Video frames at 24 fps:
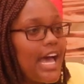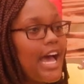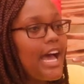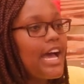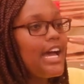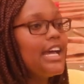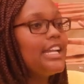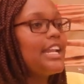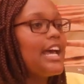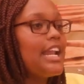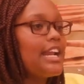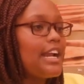
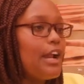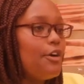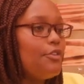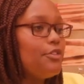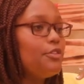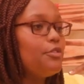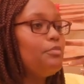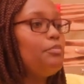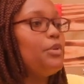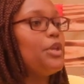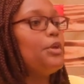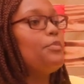turn
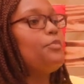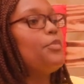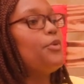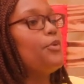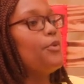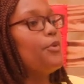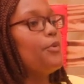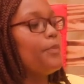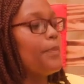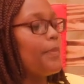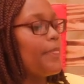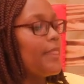around
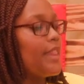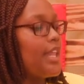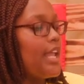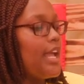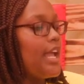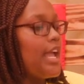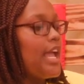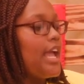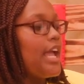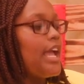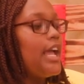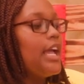people.
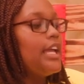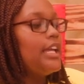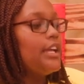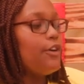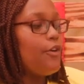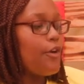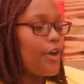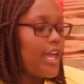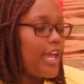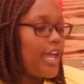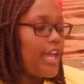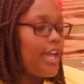
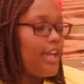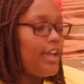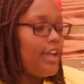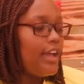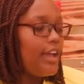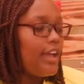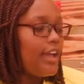Okay?